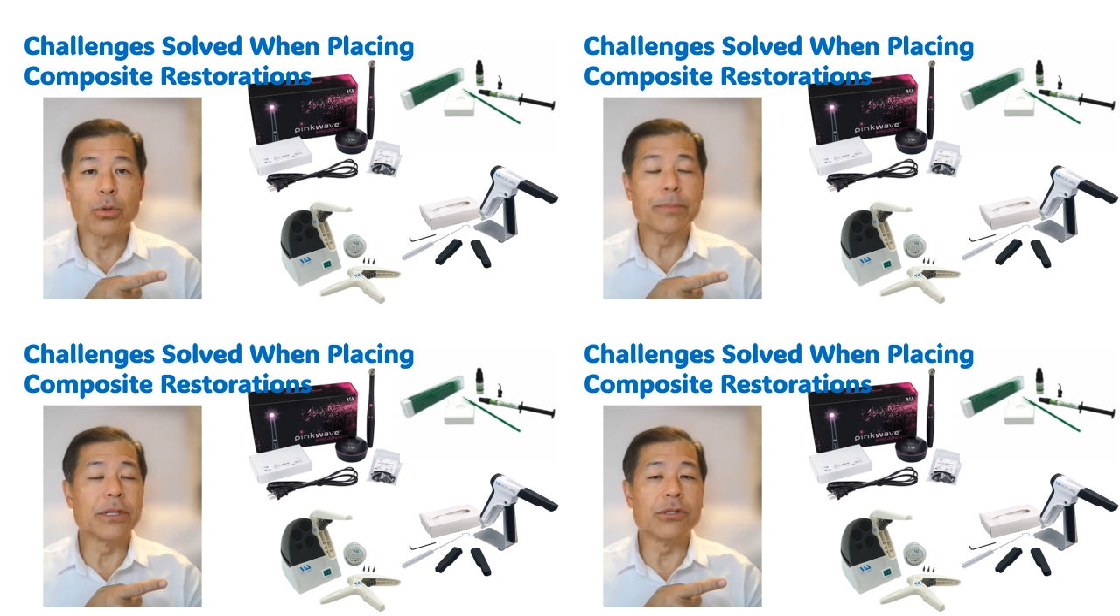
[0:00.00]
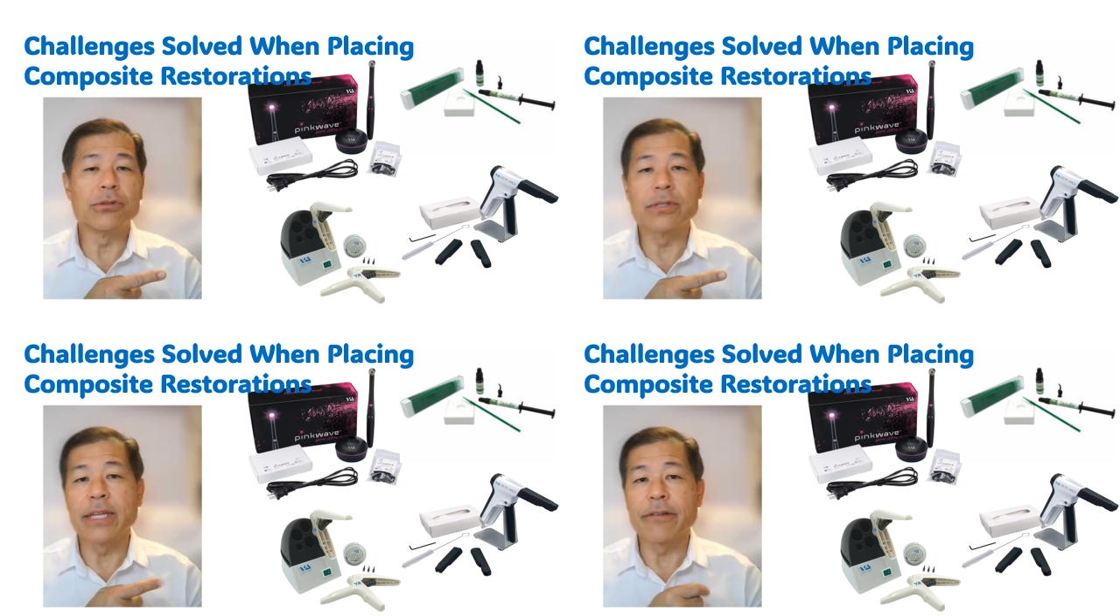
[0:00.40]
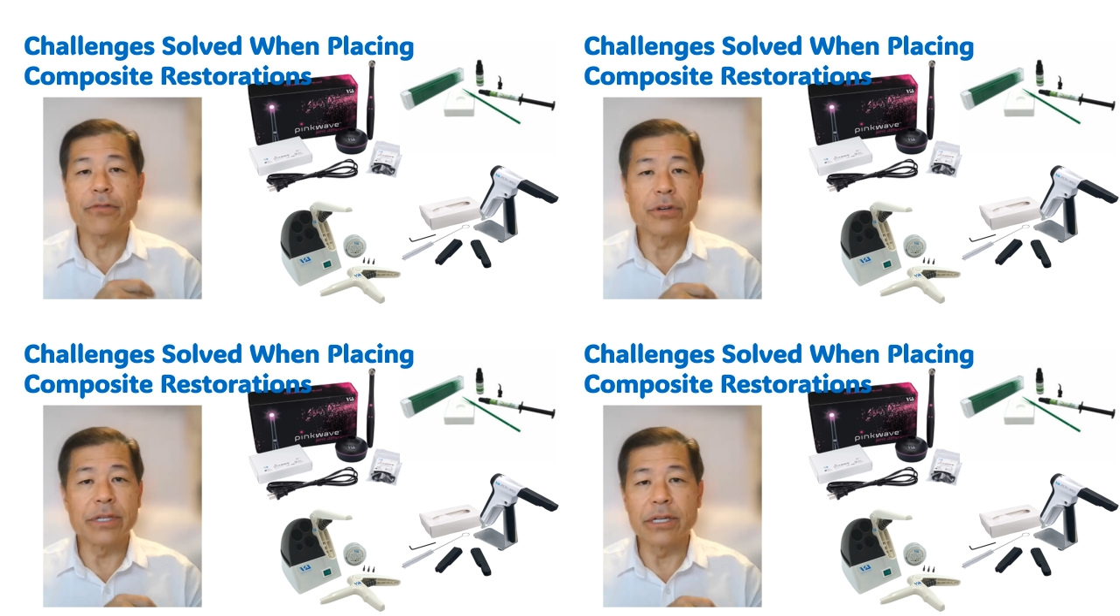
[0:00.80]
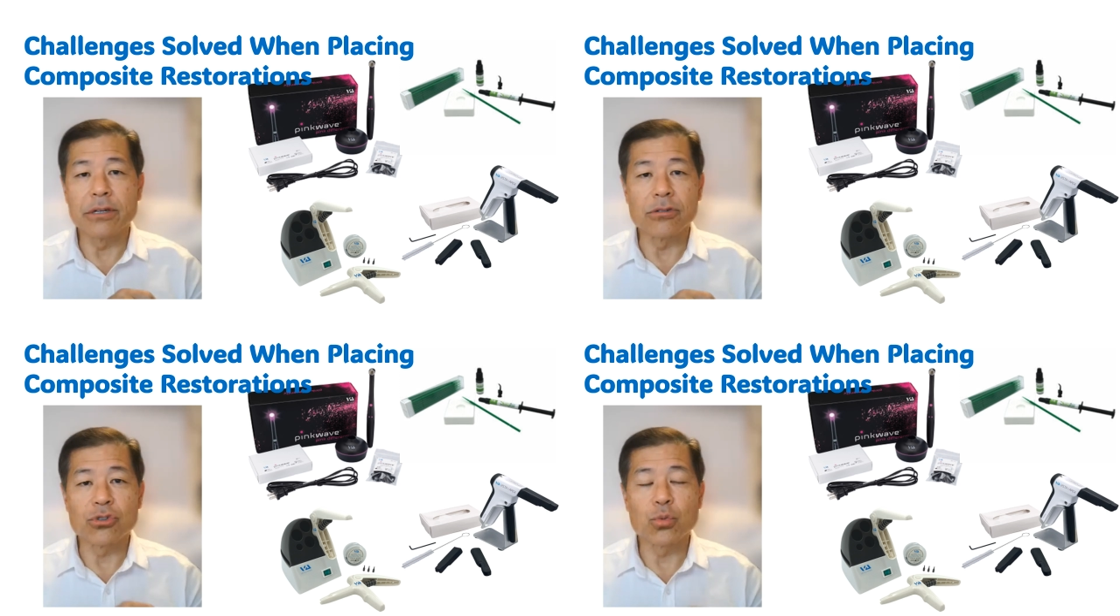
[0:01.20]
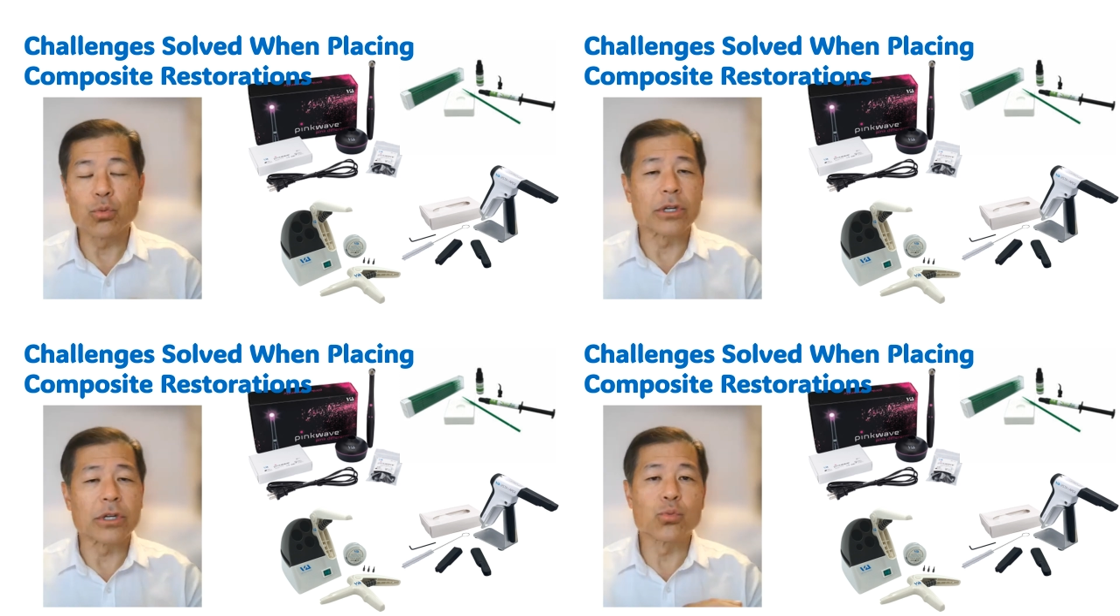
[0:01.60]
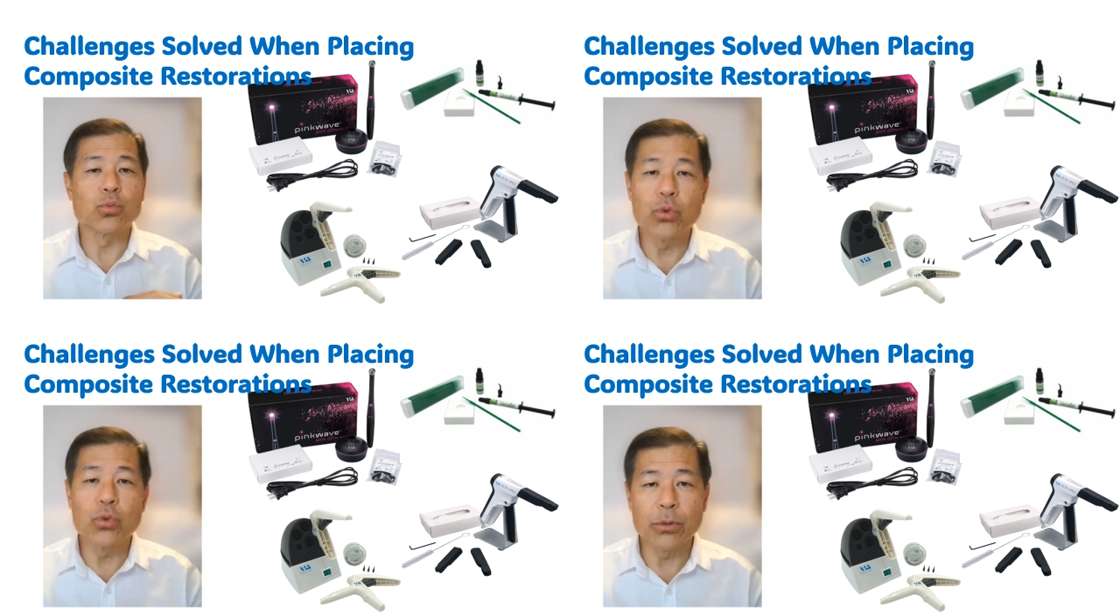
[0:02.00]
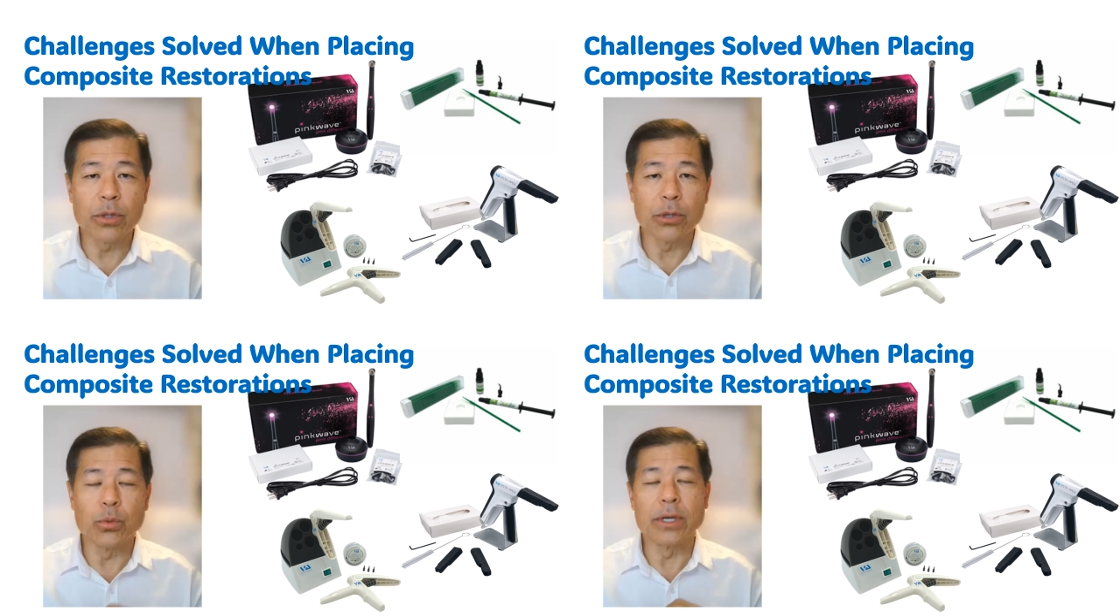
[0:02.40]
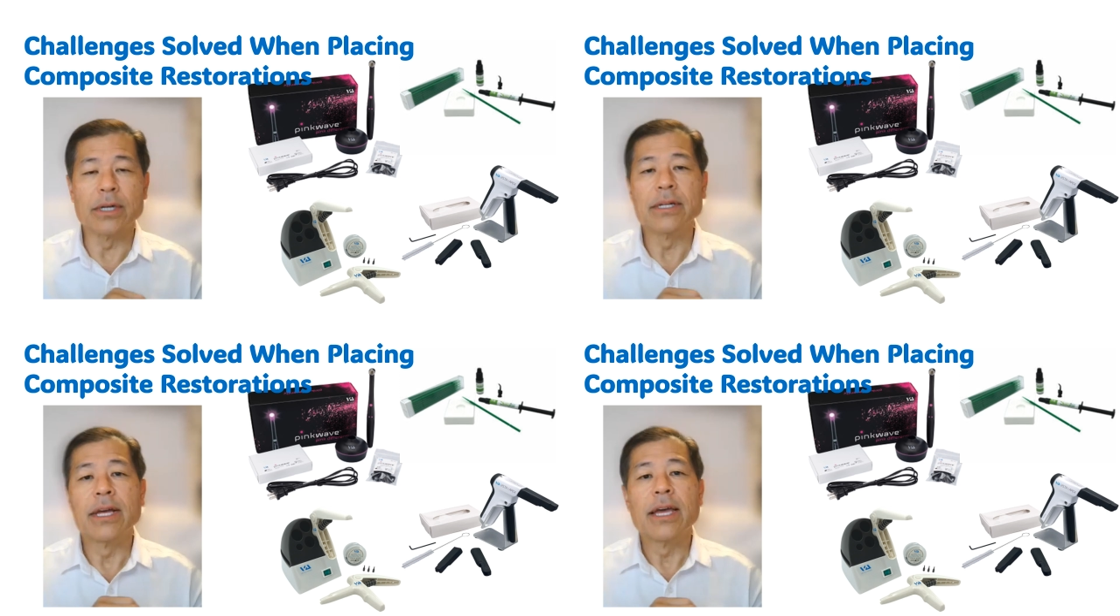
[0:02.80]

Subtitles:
We've been using that for years, works really, really well.